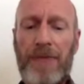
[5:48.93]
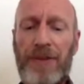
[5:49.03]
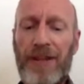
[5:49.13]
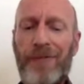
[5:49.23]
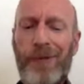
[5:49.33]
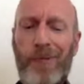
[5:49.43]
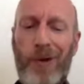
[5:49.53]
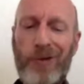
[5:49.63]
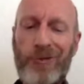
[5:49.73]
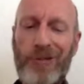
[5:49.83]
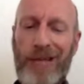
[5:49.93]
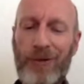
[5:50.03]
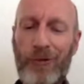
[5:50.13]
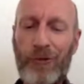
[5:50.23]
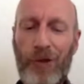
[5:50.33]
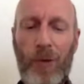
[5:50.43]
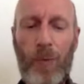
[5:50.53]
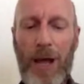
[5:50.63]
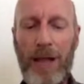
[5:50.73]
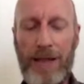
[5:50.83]
that if we were to get on so
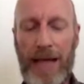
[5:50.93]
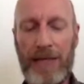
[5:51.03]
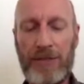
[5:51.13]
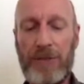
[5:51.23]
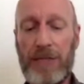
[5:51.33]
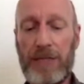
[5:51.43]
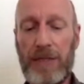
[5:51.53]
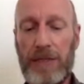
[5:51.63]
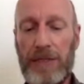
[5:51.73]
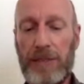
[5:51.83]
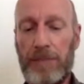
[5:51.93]
well as to decide,